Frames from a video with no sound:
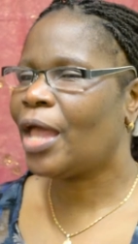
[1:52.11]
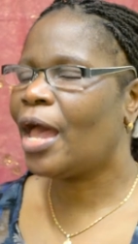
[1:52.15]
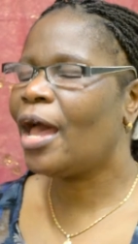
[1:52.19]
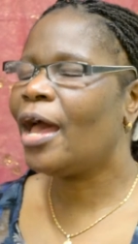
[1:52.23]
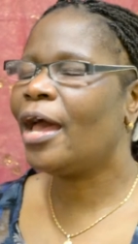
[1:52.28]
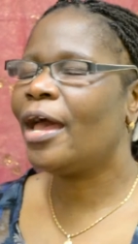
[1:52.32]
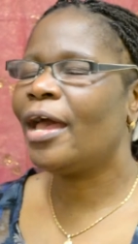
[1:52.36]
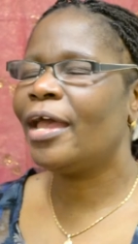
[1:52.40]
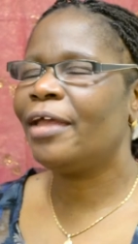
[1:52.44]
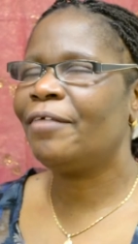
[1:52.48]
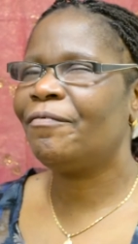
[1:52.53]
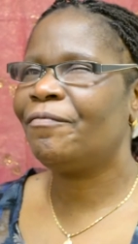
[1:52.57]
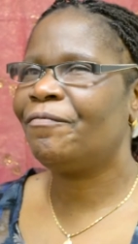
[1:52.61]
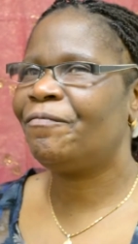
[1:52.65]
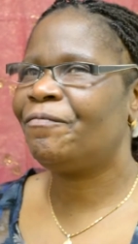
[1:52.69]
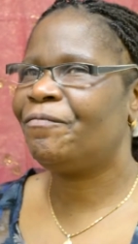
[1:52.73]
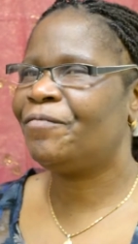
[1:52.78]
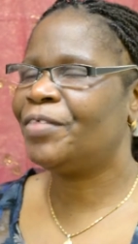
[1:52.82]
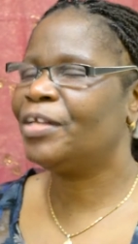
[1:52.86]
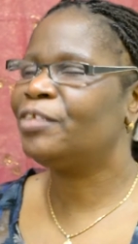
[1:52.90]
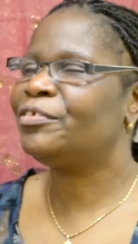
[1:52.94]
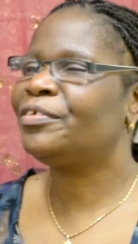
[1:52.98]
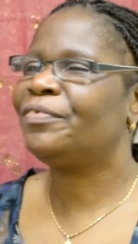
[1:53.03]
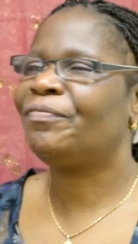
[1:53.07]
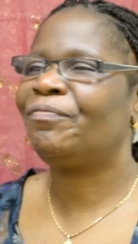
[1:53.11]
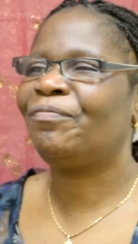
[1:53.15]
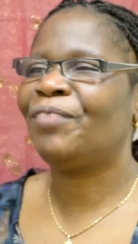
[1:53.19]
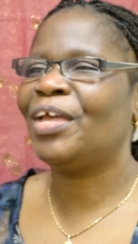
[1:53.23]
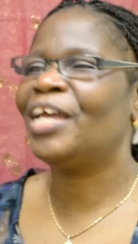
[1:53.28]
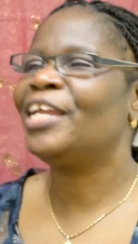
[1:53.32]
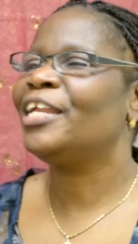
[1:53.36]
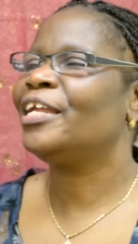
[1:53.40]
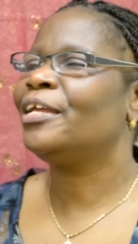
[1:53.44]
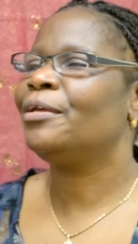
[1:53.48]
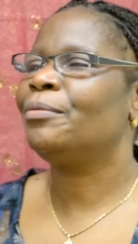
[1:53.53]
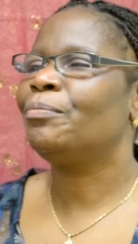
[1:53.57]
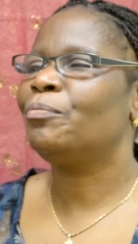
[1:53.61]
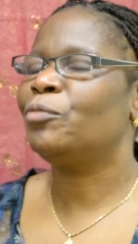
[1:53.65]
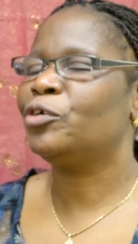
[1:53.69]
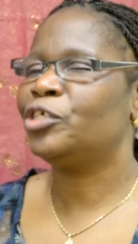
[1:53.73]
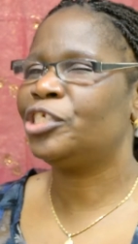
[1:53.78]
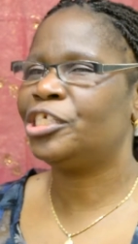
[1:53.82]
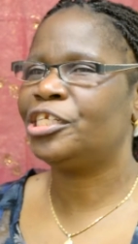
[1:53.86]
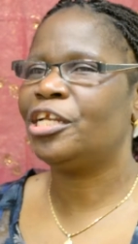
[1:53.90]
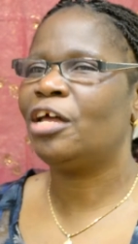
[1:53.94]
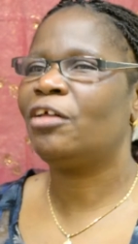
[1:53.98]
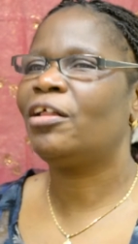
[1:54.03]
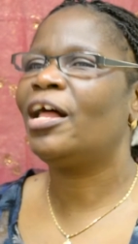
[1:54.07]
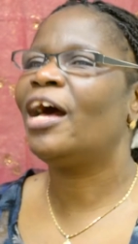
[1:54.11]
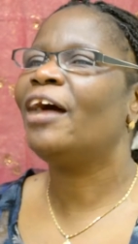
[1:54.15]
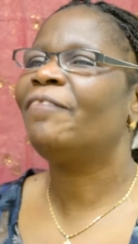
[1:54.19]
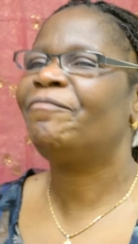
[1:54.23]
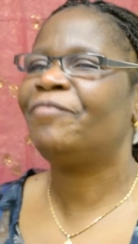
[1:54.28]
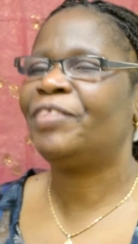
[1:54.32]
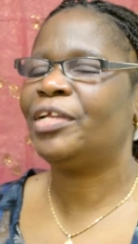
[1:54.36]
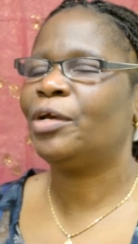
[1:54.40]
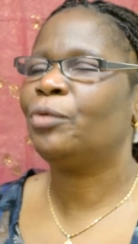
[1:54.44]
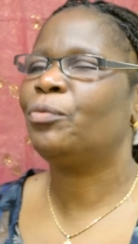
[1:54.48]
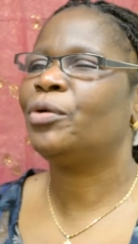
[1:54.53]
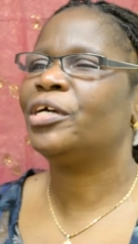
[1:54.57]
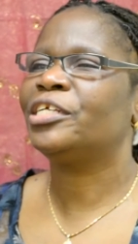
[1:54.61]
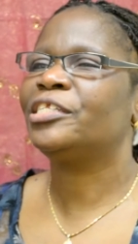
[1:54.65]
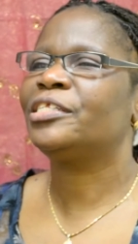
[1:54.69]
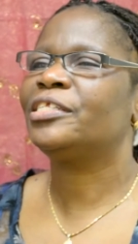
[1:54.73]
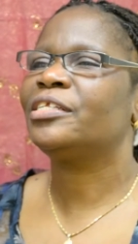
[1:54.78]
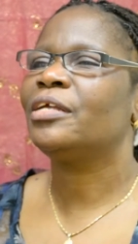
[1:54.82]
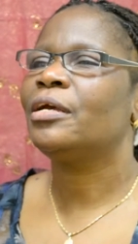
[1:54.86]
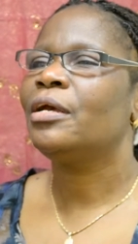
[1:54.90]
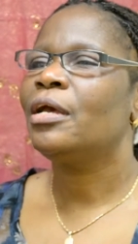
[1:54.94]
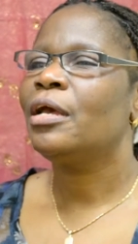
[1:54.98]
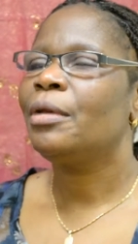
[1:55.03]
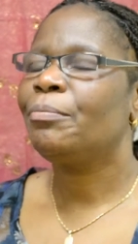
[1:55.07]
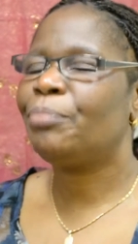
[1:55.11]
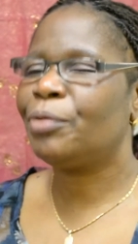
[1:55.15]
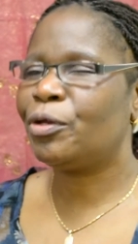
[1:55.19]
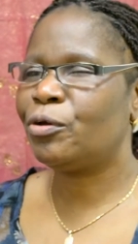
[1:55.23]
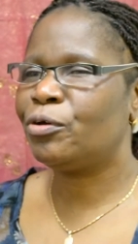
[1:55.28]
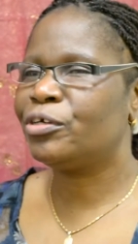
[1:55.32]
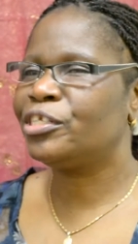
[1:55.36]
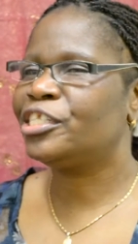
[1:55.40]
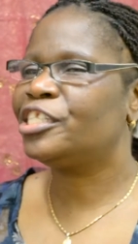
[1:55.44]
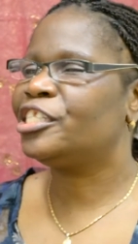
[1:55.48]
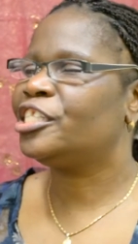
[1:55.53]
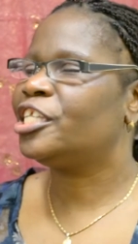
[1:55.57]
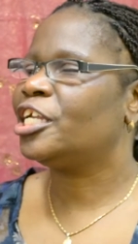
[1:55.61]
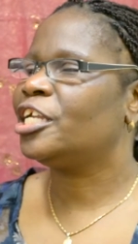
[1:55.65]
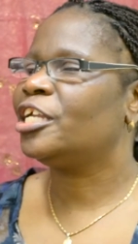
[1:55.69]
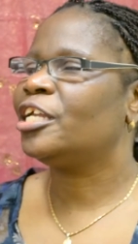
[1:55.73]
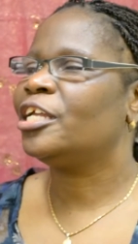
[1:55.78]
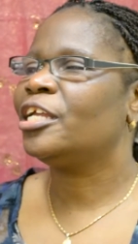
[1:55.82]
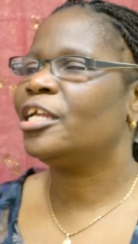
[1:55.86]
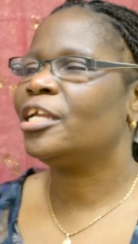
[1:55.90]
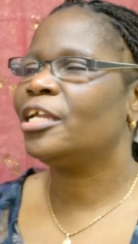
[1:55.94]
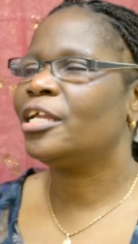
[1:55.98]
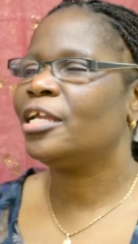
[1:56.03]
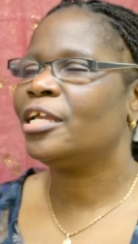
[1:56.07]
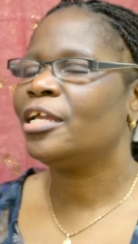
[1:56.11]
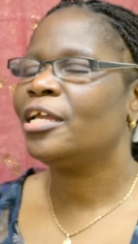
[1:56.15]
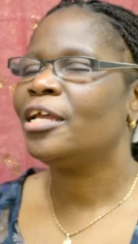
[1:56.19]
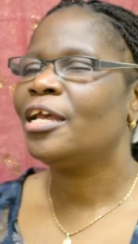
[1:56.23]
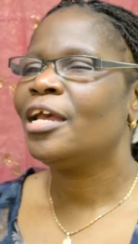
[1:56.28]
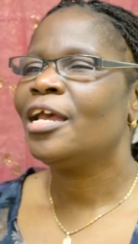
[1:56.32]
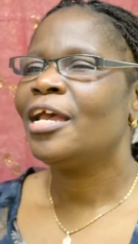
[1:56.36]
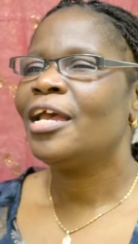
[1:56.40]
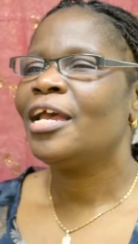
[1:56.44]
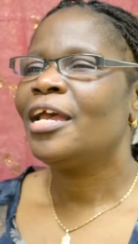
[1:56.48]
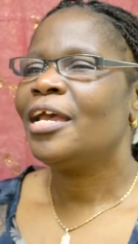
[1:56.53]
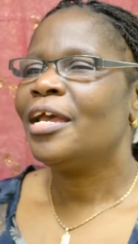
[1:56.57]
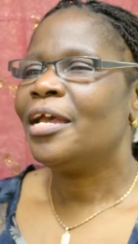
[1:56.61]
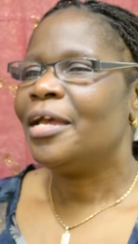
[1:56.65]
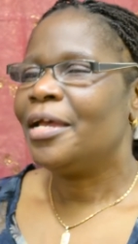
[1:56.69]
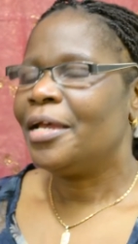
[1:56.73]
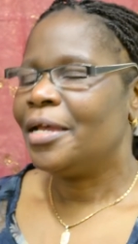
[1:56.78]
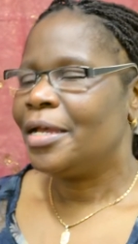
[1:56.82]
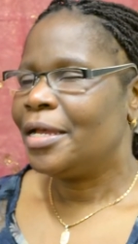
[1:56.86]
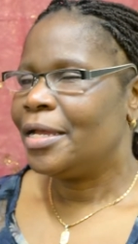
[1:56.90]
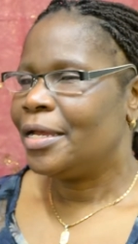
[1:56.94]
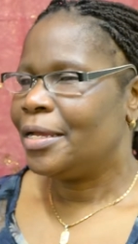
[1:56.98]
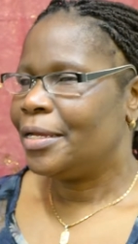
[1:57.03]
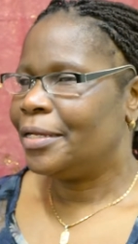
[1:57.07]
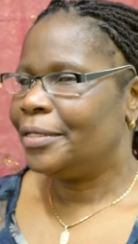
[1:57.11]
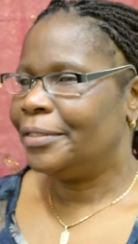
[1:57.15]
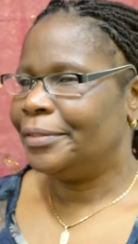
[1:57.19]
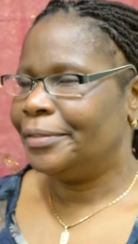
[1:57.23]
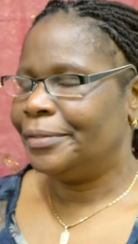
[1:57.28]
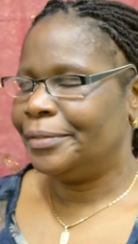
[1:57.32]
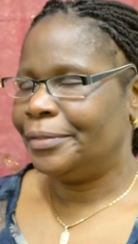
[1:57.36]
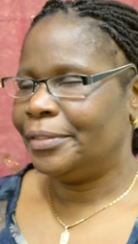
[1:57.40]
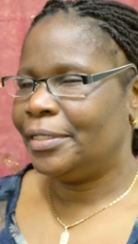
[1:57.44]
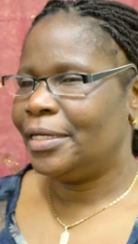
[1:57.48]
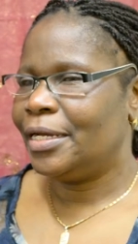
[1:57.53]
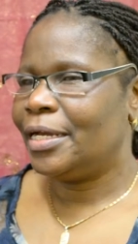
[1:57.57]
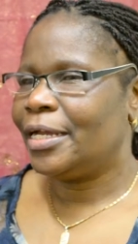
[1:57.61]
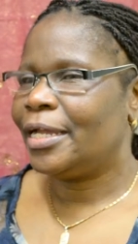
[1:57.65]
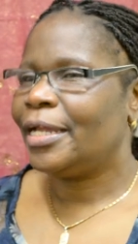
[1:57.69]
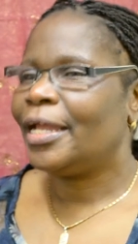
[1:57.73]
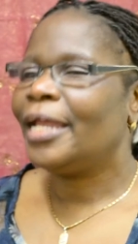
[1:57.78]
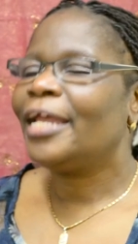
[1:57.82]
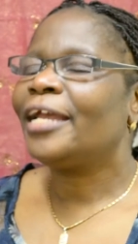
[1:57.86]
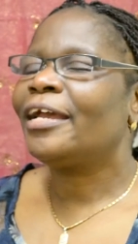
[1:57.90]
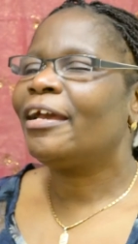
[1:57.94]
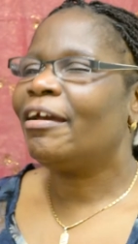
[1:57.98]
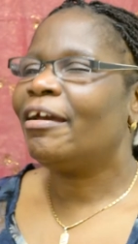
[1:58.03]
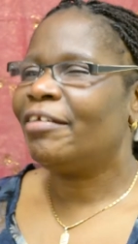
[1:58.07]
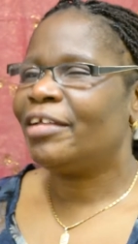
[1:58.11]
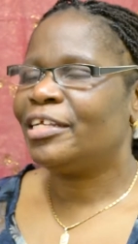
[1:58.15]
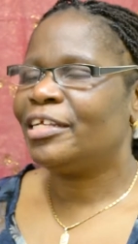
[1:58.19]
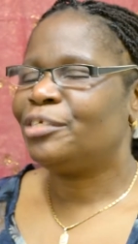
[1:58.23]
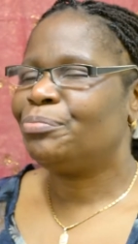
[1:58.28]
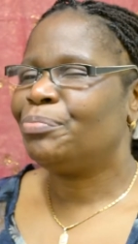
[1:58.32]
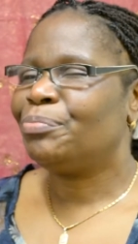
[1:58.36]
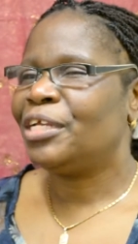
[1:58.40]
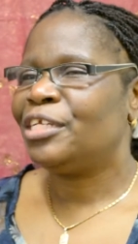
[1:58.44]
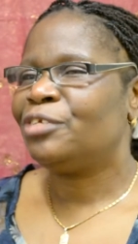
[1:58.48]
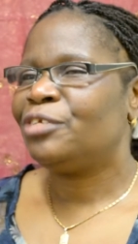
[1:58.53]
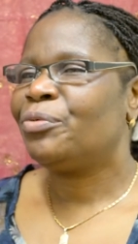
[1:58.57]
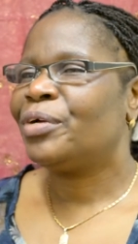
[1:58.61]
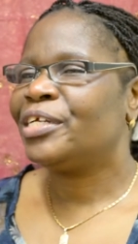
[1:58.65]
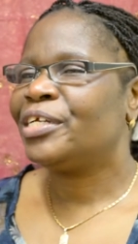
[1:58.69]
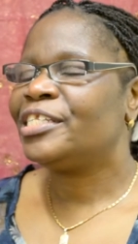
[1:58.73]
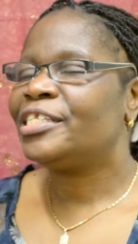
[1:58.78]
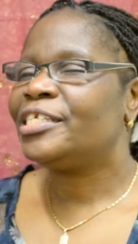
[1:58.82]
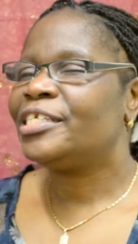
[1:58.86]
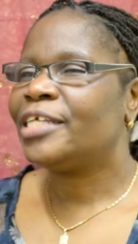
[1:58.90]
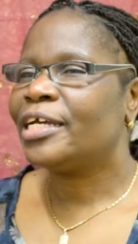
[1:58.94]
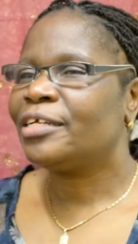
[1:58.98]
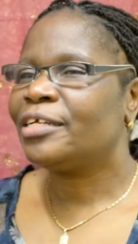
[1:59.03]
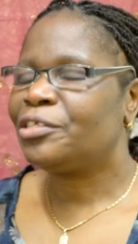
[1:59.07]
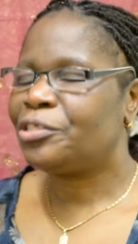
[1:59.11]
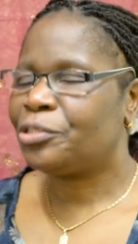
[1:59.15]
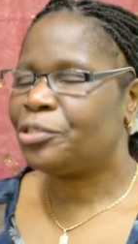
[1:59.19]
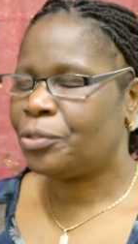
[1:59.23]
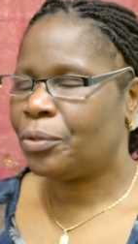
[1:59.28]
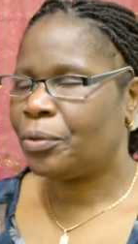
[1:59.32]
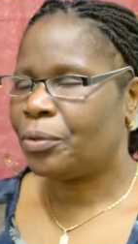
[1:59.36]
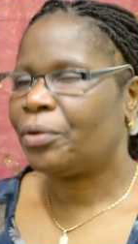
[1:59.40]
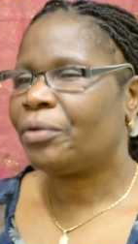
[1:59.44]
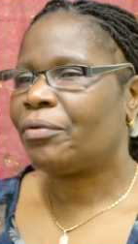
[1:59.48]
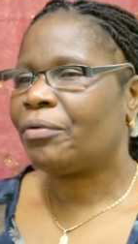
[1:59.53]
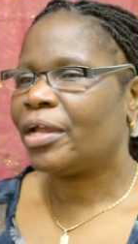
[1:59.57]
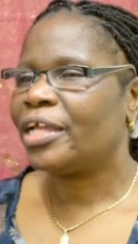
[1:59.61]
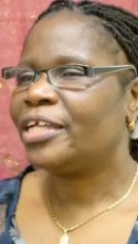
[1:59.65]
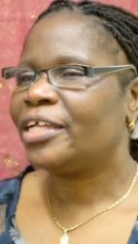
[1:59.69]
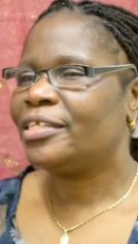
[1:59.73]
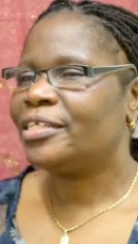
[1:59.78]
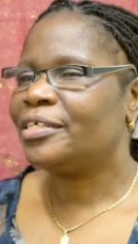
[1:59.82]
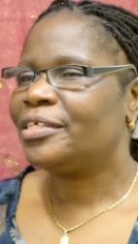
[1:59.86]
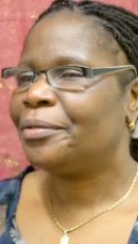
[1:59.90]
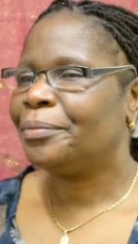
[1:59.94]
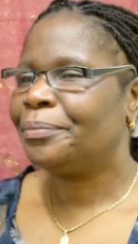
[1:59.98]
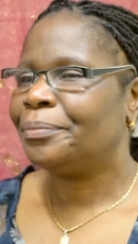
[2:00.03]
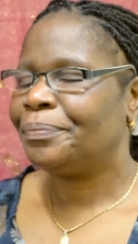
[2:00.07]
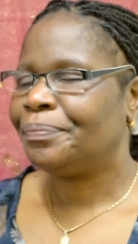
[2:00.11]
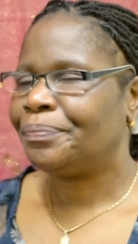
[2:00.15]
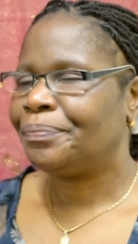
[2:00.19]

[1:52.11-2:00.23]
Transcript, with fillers: I felt very emotional afterwards because the uh, encouragement was just so great.